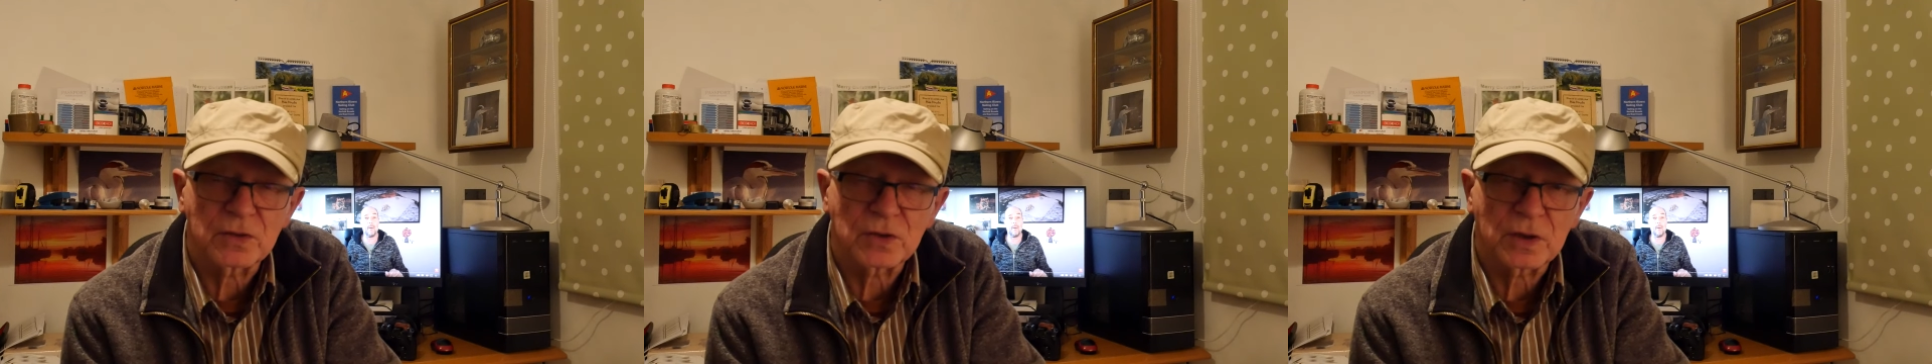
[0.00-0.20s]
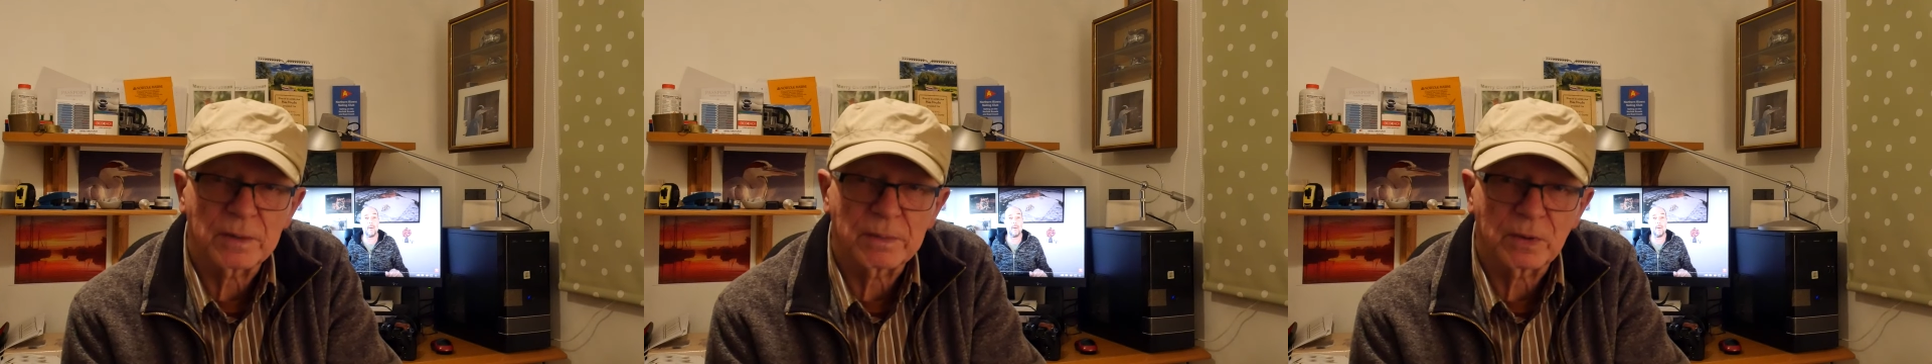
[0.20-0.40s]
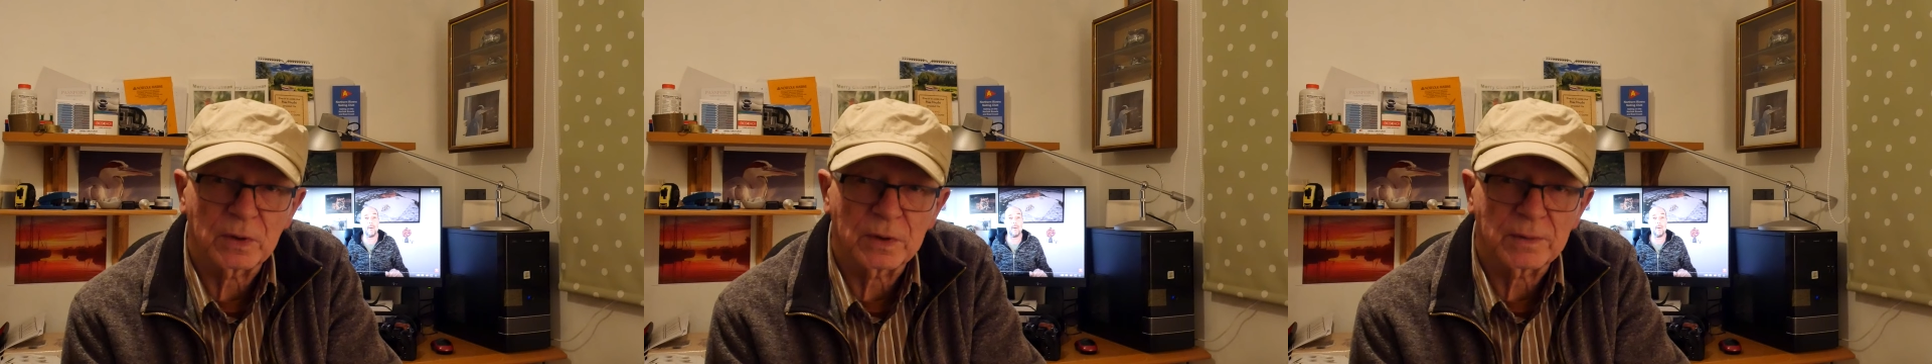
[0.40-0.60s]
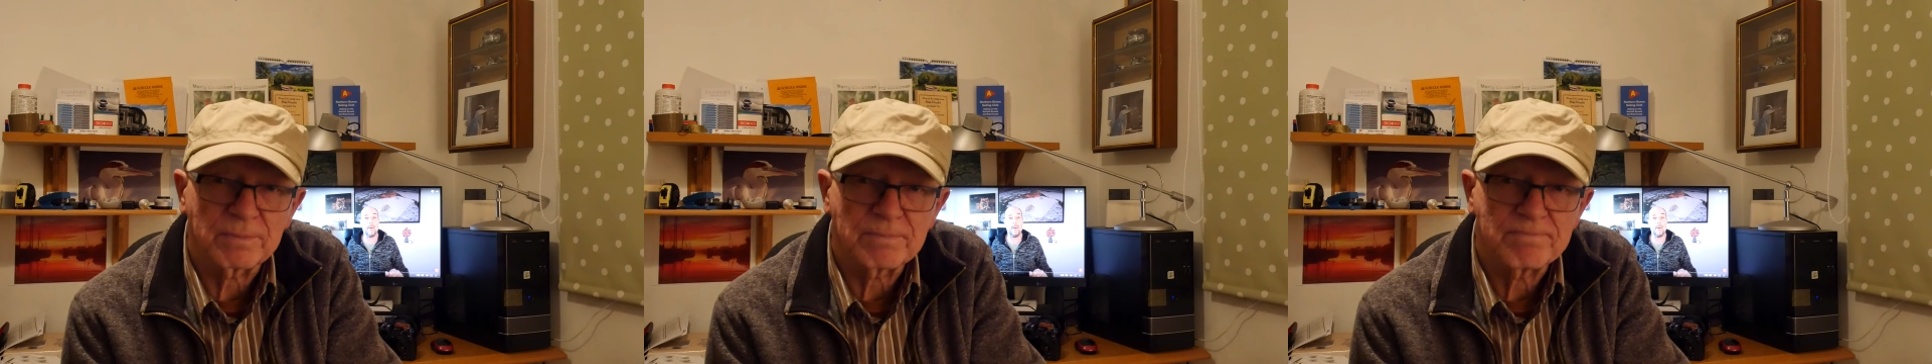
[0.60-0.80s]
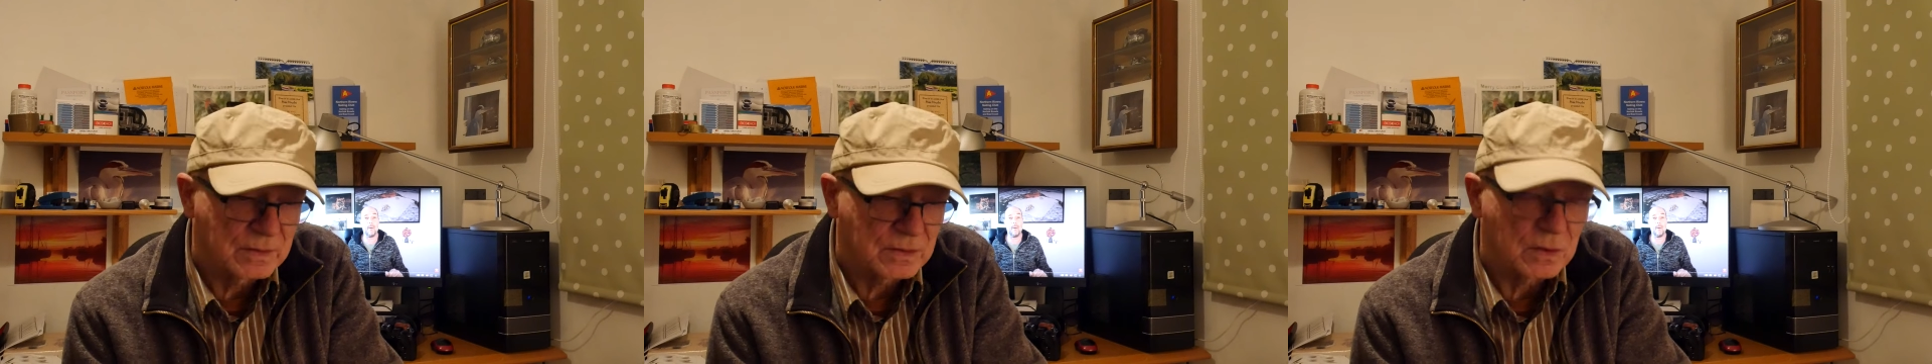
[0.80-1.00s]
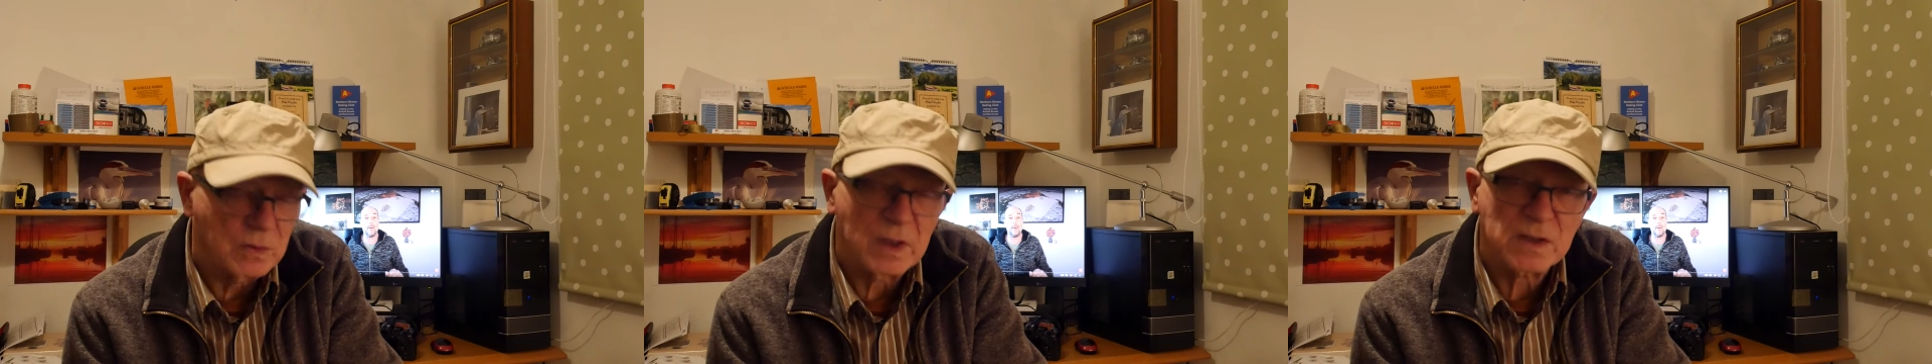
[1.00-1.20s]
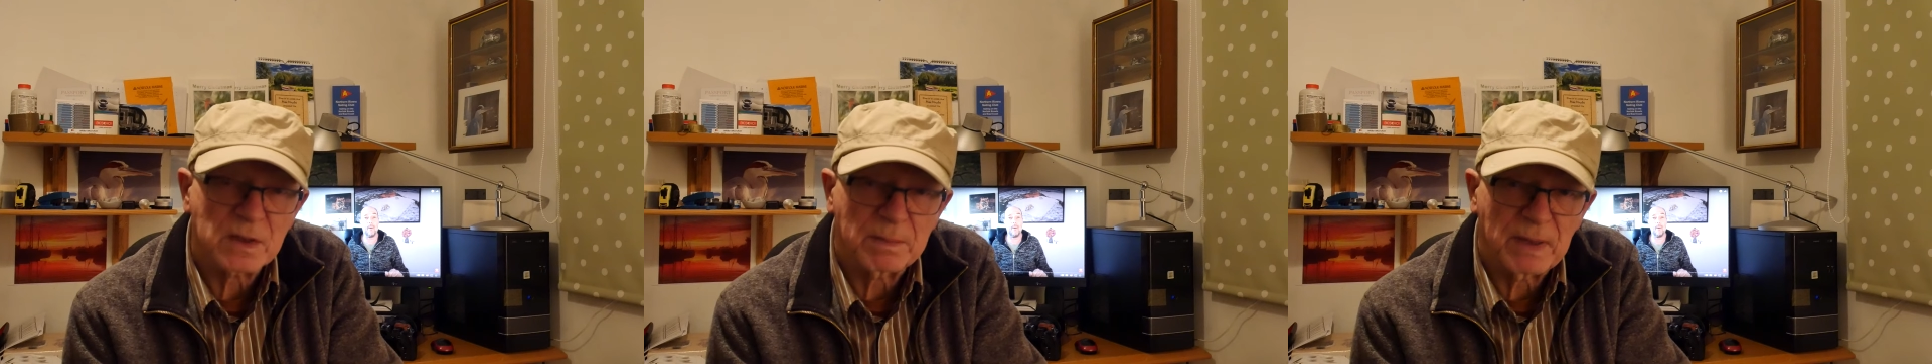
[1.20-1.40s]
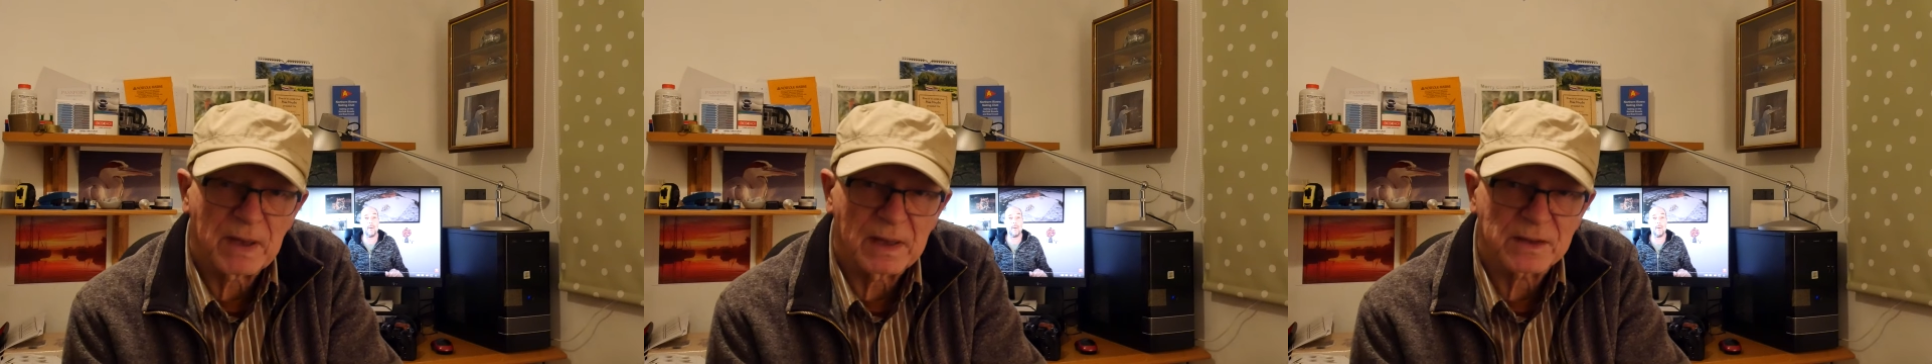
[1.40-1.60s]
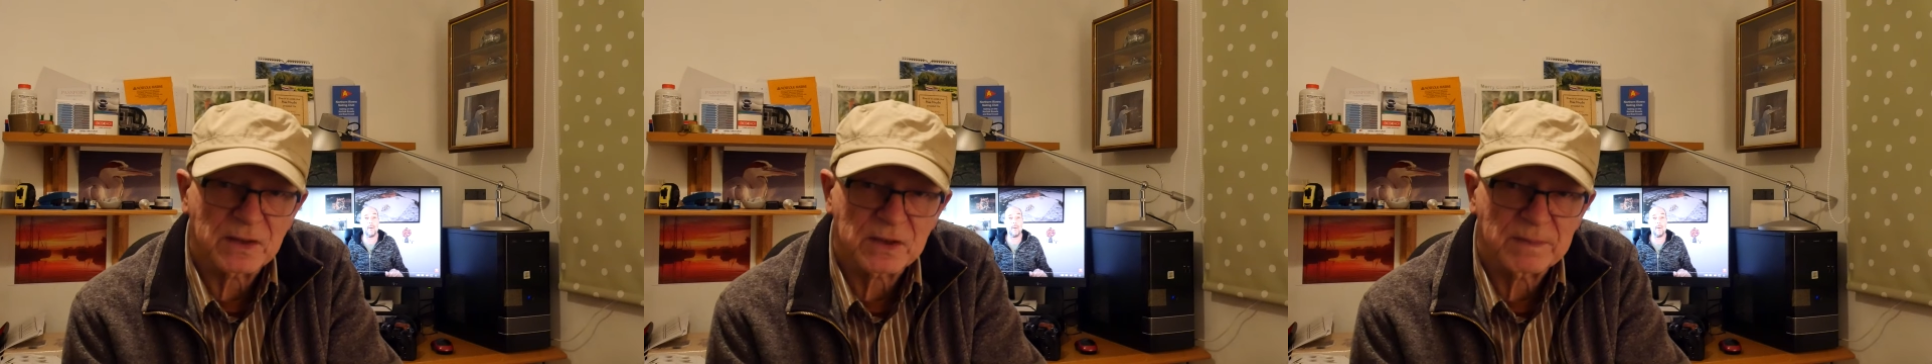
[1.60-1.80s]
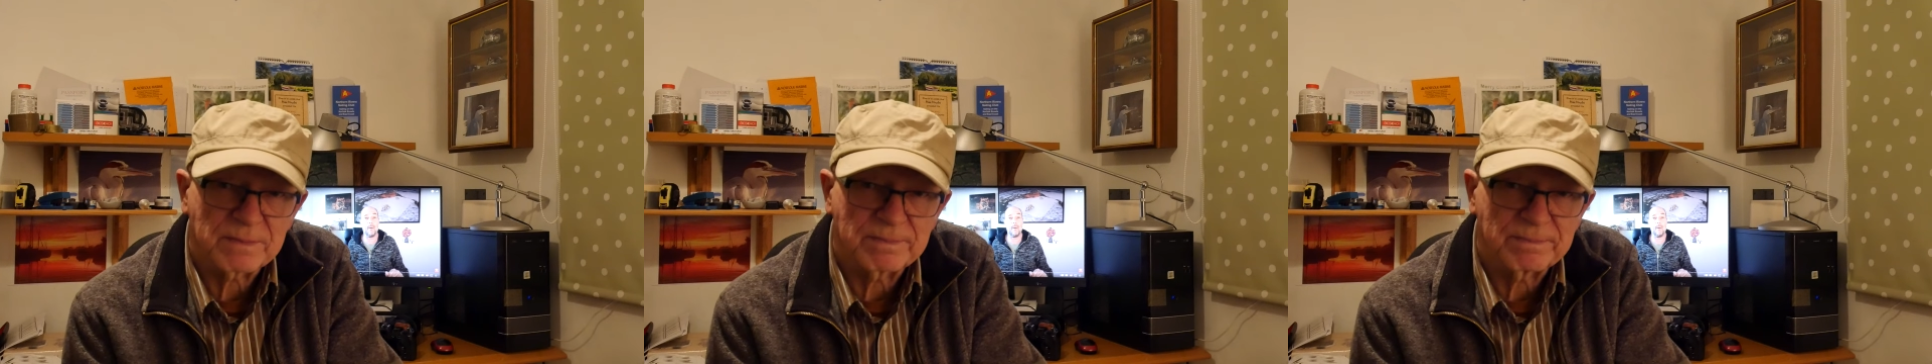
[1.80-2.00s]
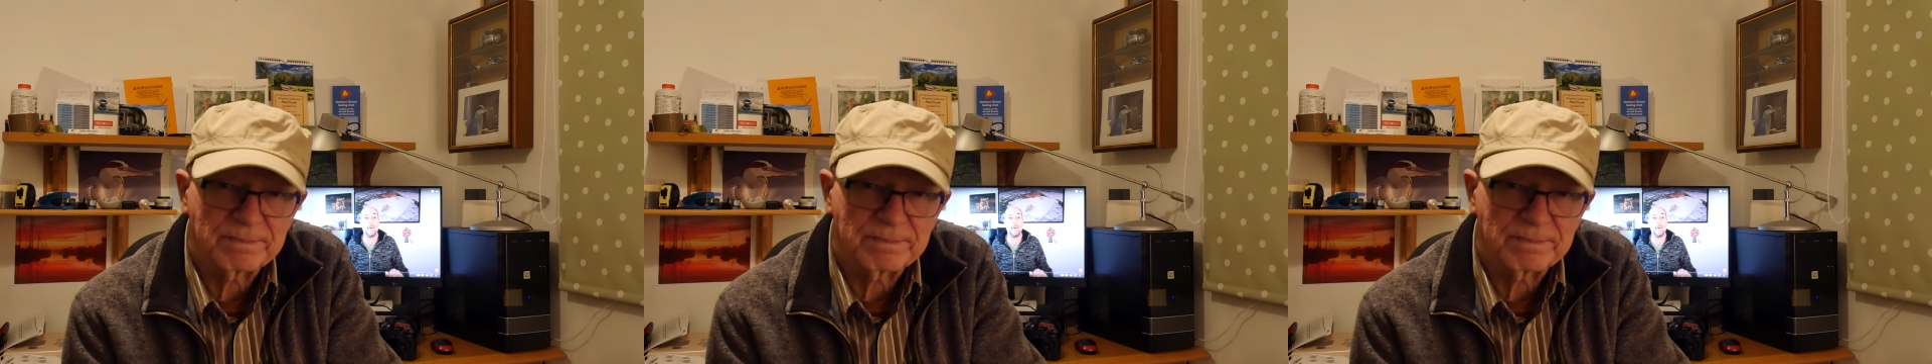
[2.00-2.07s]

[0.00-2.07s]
tripod. So that's a plus.